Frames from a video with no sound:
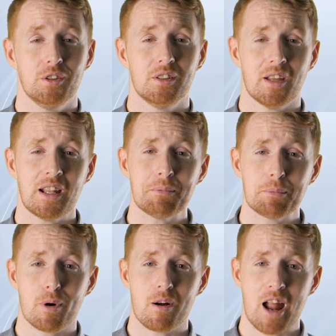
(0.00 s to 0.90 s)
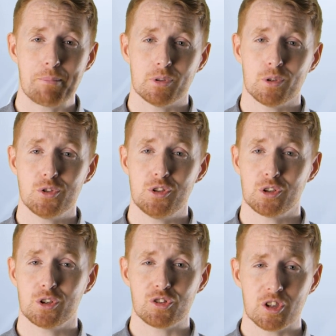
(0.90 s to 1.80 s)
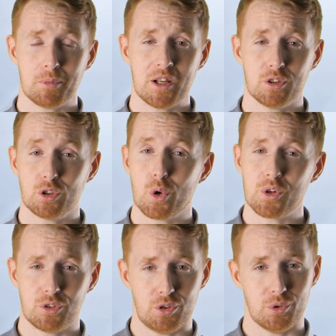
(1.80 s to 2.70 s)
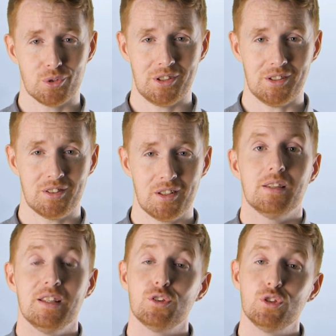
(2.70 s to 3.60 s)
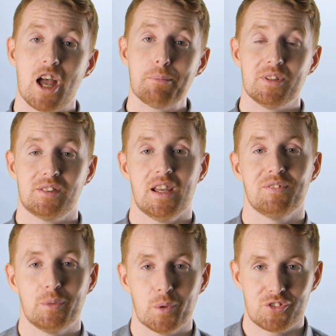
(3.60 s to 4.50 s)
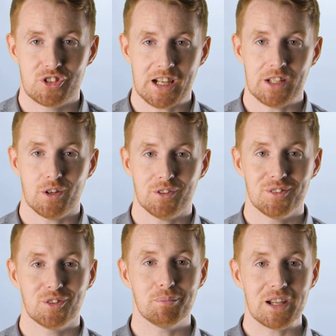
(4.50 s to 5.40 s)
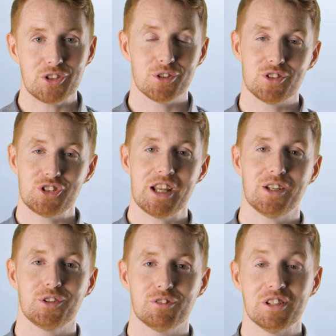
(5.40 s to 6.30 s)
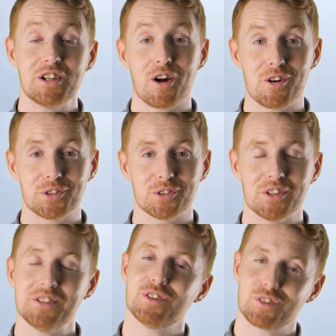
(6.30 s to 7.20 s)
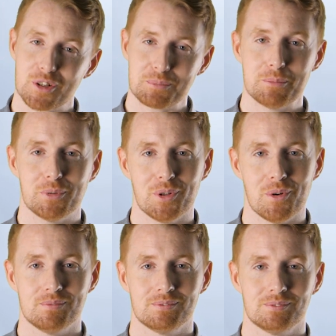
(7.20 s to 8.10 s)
The Dynamic Bar app allows you to customize according to your needs. This new app is definitely worth checking out, so make sure and check out the related article in the description below.